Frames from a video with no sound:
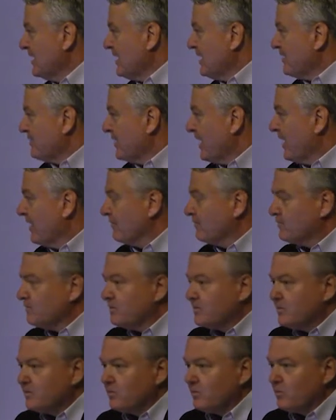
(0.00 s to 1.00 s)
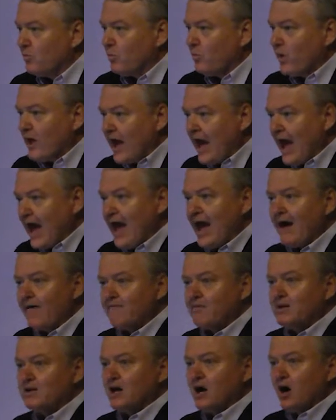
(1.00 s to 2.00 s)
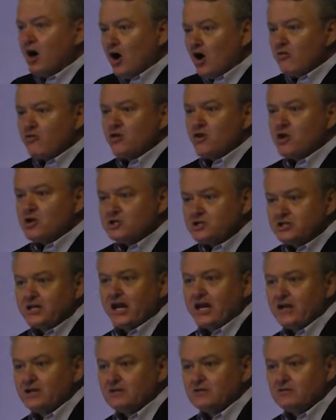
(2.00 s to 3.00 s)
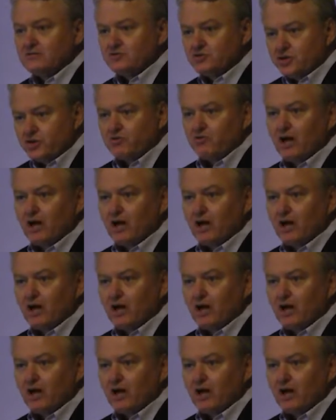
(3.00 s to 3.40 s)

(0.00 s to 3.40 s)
Now, we have other state general